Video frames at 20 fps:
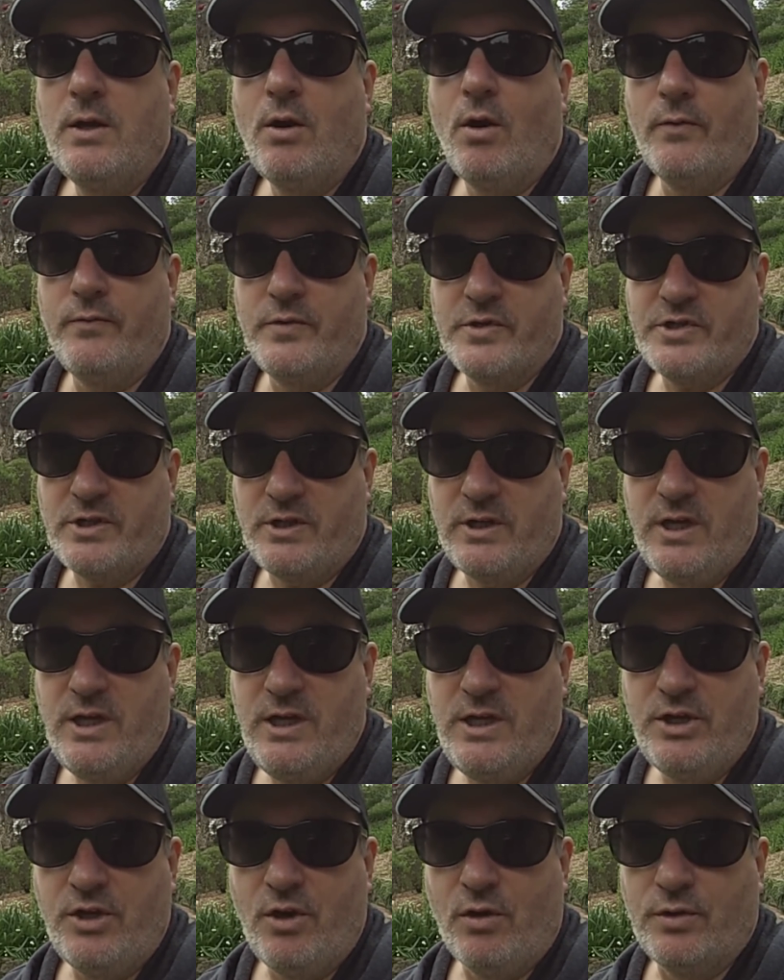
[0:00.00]
Obviously
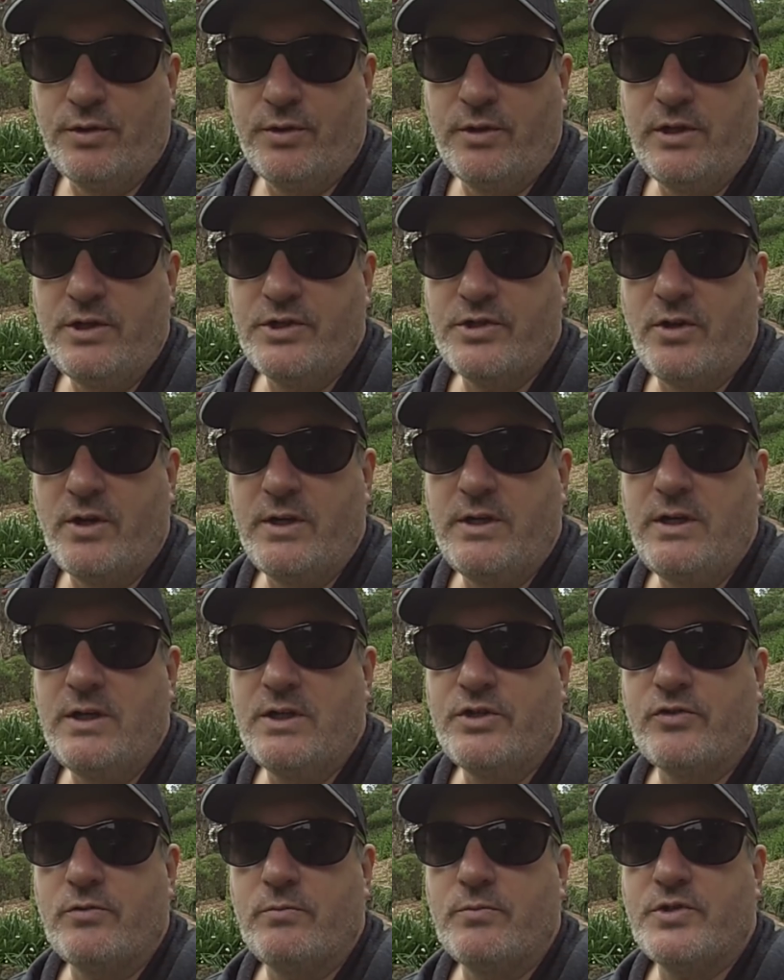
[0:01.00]
he got these
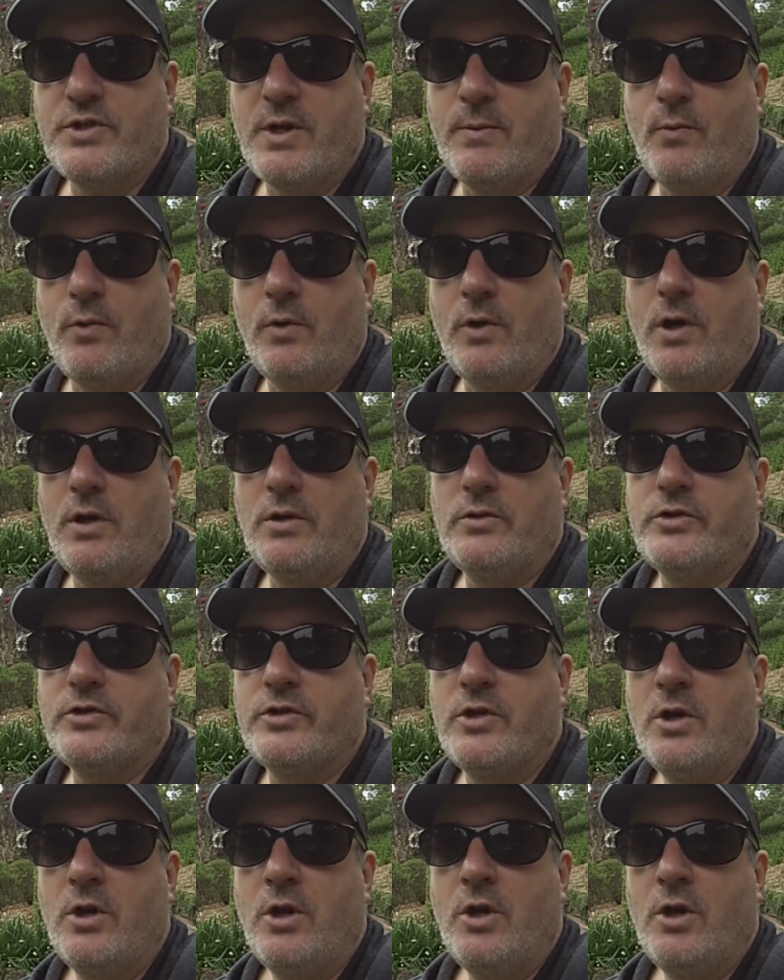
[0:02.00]
ideas from somewhere else,